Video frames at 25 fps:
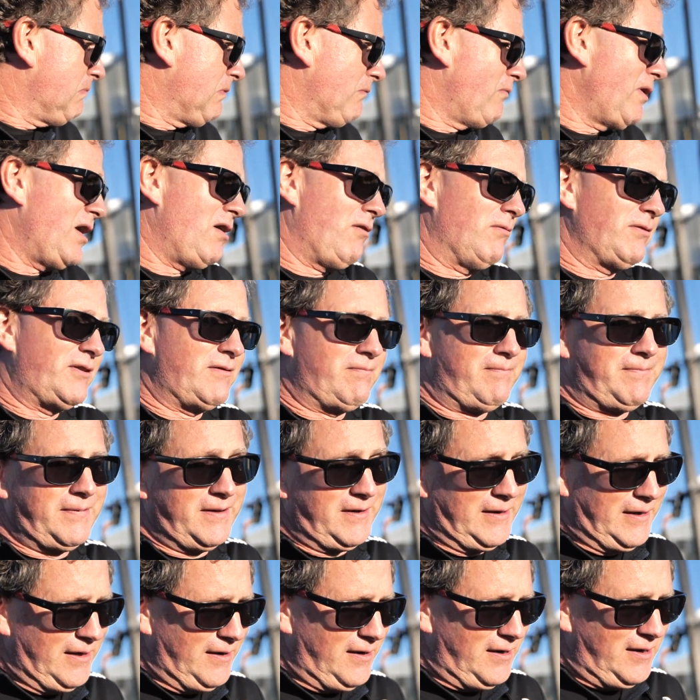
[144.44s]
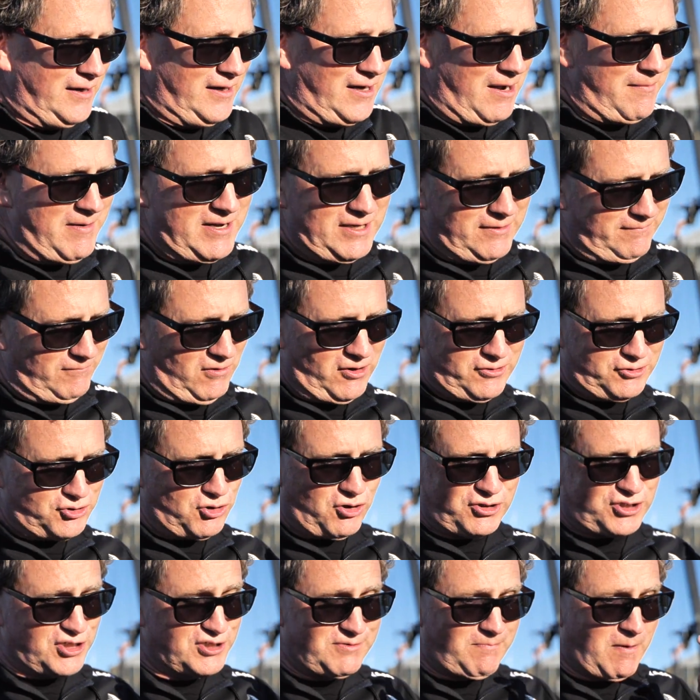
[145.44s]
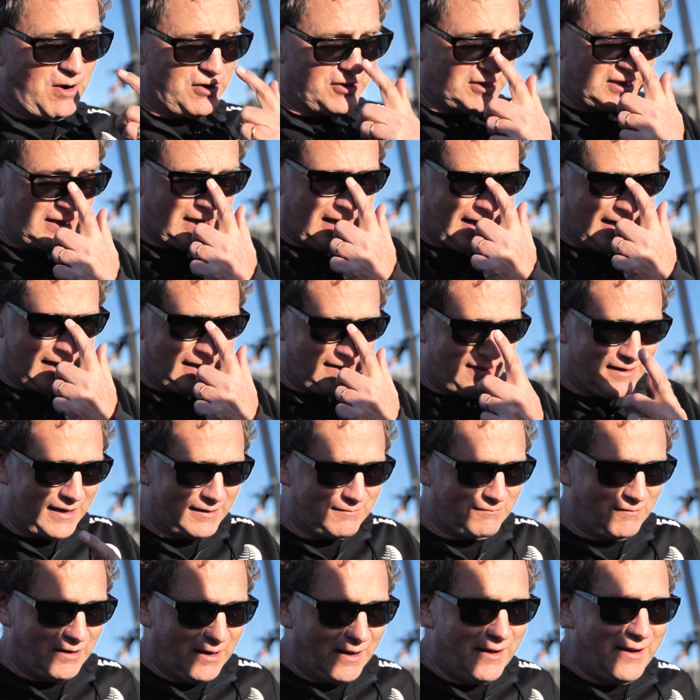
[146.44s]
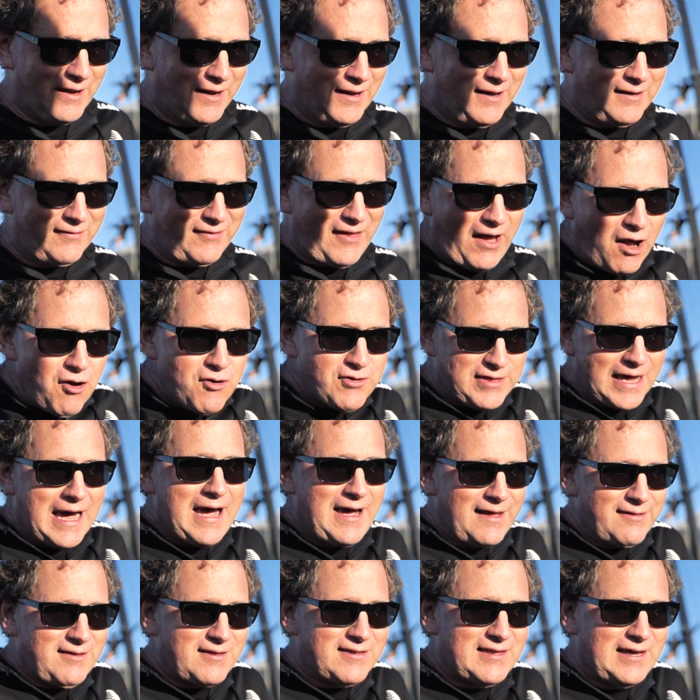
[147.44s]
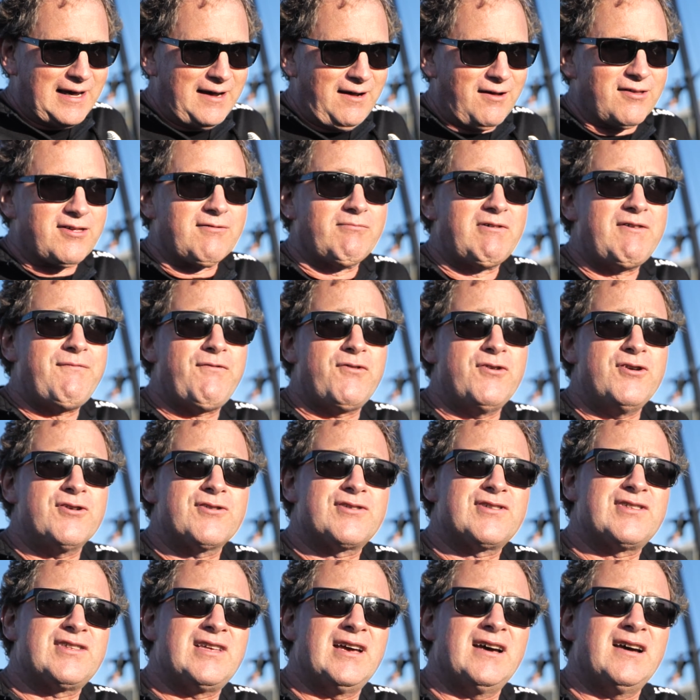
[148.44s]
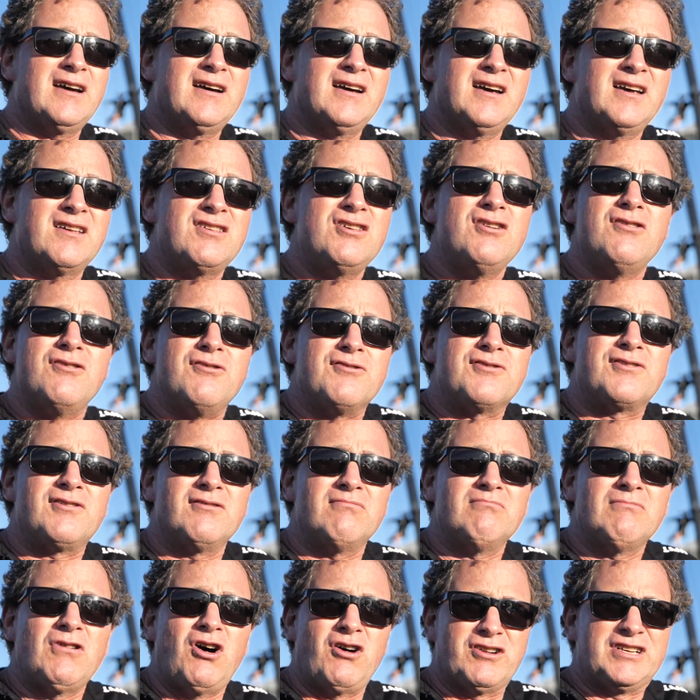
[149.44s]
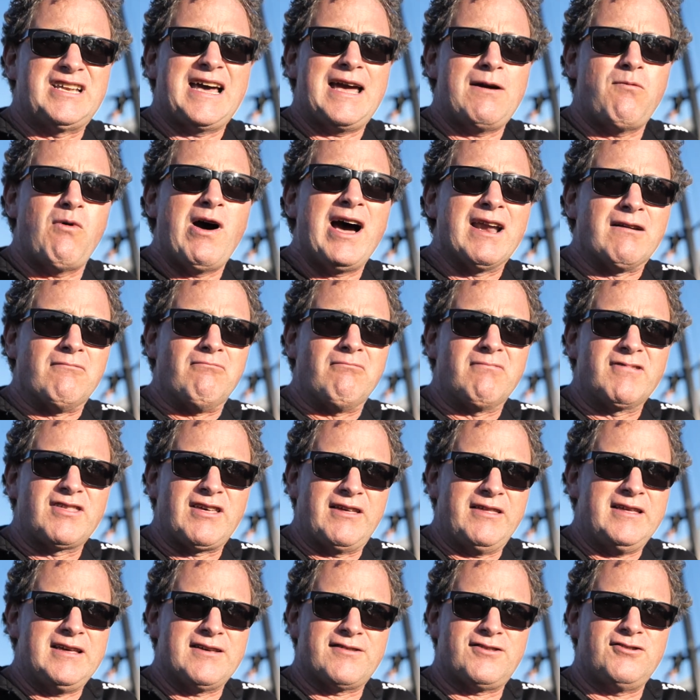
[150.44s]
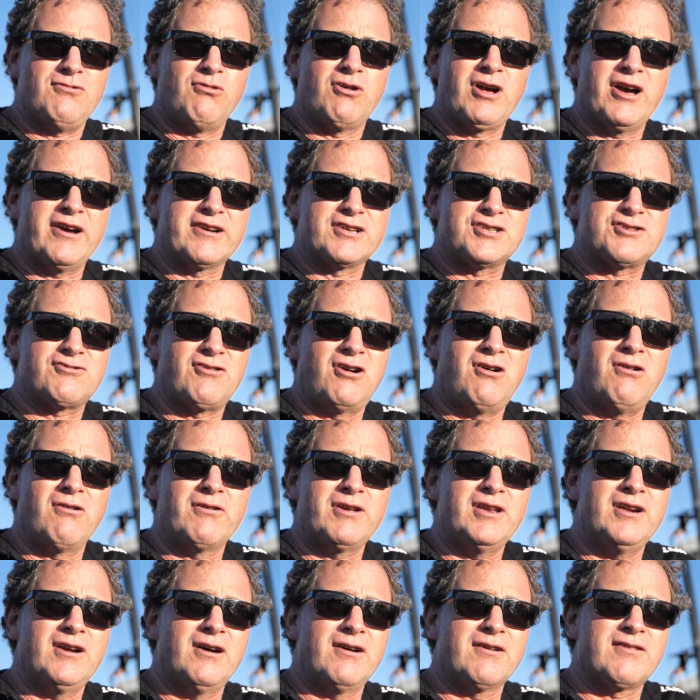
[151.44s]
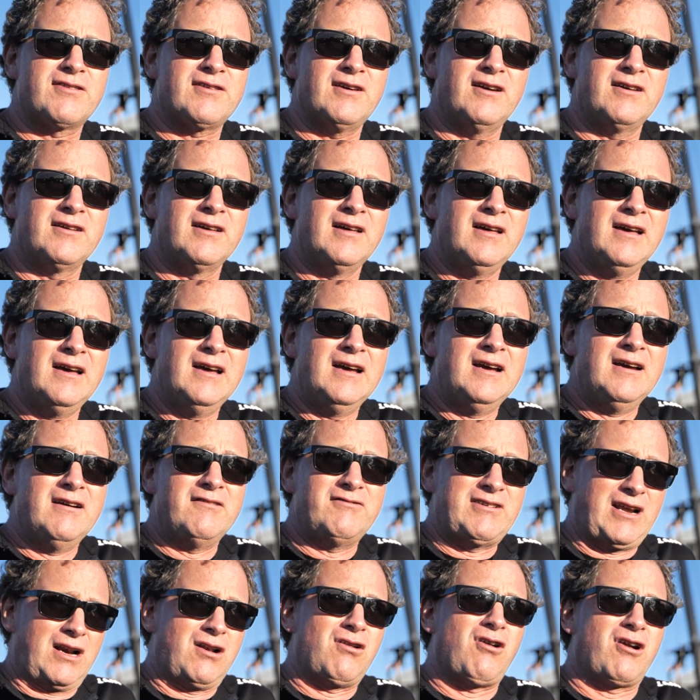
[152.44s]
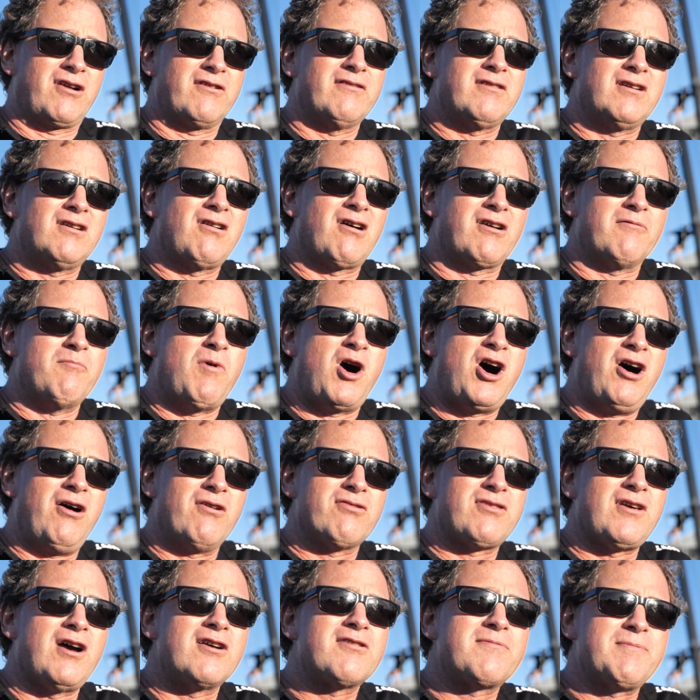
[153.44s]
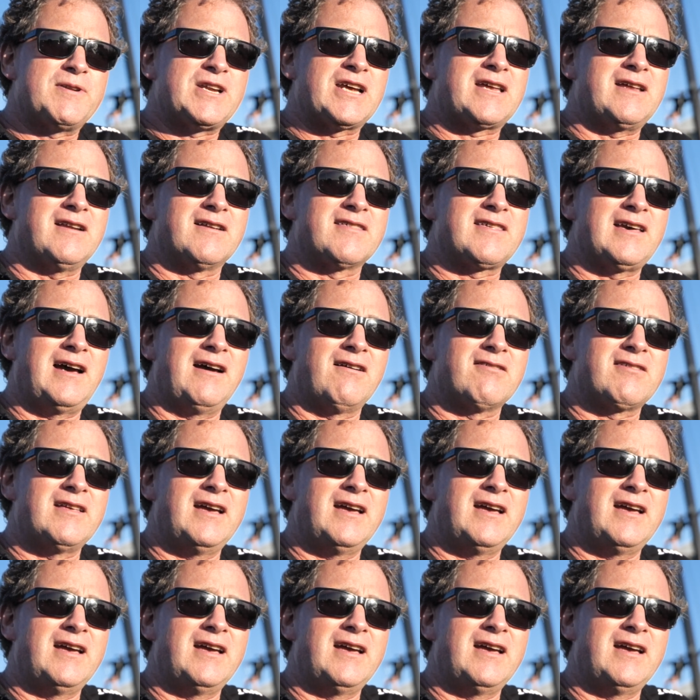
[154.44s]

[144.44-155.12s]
Well, I mean, on Josh's boat today, those are the sails that we first used on day one, so they're still going strong, you know. So done a lot of miles, those particular sails.